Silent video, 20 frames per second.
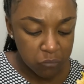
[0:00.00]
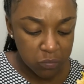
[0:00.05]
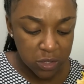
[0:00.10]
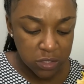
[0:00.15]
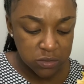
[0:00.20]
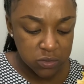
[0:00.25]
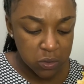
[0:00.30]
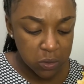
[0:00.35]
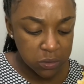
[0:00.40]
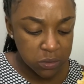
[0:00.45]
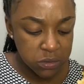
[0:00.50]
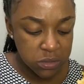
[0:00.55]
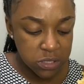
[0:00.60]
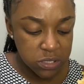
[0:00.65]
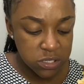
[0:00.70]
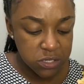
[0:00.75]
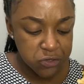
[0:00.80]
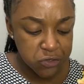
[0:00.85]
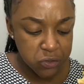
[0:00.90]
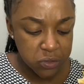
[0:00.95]
So all you need
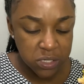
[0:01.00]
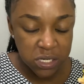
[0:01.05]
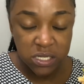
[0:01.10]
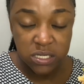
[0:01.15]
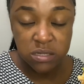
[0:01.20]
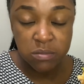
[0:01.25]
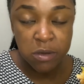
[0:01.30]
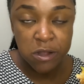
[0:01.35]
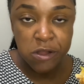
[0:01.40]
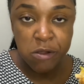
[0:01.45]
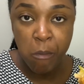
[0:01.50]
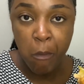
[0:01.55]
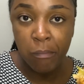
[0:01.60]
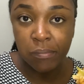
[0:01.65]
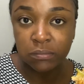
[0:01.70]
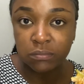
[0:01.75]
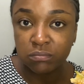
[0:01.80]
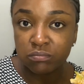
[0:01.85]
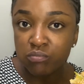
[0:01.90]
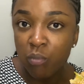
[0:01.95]
is your taxi money.
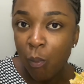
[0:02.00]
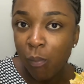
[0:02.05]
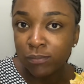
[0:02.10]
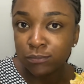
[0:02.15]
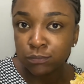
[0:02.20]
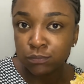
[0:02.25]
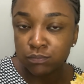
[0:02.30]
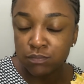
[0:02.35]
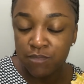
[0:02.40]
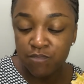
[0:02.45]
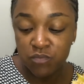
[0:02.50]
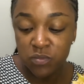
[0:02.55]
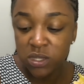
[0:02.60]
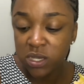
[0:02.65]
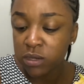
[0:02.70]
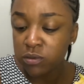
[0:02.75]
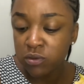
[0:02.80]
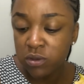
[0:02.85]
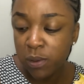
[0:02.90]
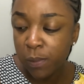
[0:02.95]
You
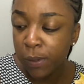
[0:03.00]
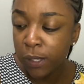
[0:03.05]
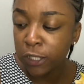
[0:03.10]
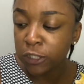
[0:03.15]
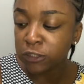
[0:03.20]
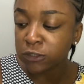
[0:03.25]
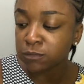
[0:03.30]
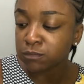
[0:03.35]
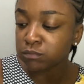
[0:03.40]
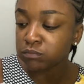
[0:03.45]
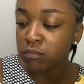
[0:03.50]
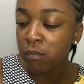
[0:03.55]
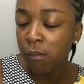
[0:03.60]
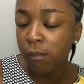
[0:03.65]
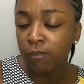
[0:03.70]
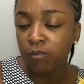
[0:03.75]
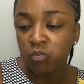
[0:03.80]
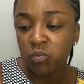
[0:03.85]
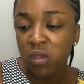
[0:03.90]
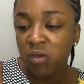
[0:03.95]
get to a place,
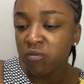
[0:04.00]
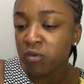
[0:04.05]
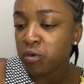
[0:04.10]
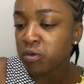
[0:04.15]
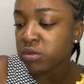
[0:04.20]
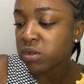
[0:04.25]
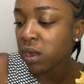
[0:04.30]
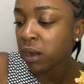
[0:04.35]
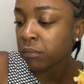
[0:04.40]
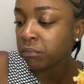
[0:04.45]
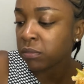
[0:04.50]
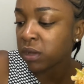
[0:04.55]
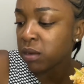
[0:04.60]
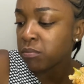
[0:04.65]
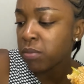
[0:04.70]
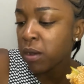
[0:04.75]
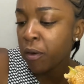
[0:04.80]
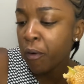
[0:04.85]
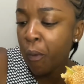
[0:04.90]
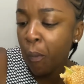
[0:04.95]
have a good time, get
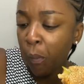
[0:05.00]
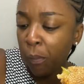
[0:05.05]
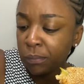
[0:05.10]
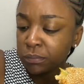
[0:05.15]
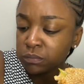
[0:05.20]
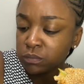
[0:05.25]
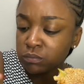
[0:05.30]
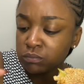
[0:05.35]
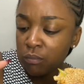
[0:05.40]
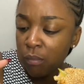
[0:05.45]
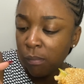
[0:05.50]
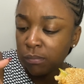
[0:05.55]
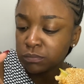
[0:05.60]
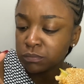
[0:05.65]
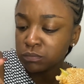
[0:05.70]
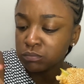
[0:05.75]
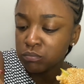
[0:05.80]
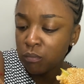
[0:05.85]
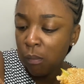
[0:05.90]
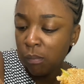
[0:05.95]
back home.
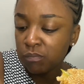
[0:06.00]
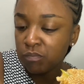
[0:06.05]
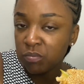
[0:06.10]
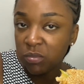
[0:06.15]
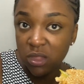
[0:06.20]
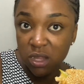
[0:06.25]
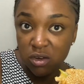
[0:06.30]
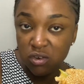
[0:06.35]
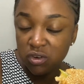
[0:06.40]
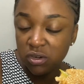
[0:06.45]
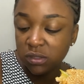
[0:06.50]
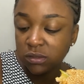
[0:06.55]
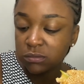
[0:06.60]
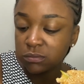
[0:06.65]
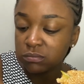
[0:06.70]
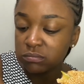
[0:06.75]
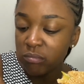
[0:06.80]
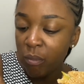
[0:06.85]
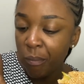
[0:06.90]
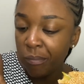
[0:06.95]
Literally.
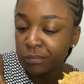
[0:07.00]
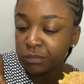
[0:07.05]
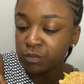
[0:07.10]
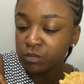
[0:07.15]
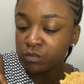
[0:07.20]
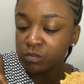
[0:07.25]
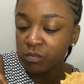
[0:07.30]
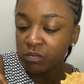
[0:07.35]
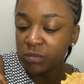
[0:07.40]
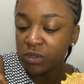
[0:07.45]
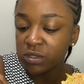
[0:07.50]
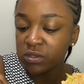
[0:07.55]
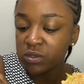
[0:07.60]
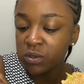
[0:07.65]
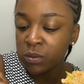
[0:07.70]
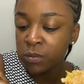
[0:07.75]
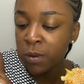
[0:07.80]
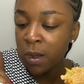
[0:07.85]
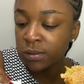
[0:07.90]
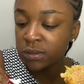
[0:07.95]
So
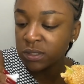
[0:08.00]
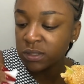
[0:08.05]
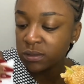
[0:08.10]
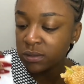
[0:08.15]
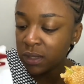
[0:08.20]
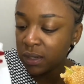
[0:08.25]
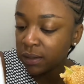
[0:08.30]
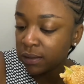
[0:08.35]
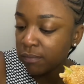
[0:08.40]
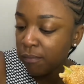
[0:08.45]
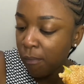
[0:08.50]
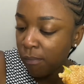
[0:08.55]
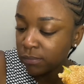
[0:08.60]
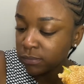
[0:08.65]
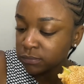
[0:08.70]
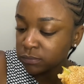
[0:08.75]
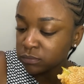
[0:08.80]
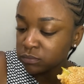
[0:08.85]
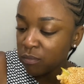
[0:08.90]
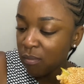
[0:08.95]
it wasn't like
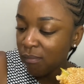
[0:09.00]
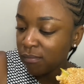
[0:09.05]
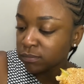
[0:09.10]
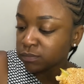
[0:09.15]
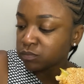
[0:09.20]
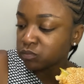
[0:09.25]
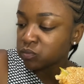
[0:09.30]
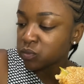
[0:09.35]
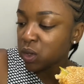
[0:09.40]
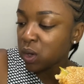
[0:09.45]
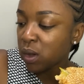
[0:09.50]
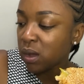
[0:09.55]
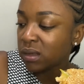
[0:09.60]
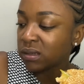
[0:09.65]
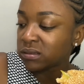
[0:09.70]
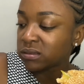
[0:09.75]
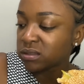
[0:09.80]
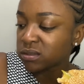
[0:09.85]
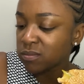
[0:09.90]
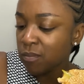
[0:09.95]
I
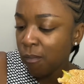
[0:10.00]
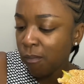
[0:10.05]
was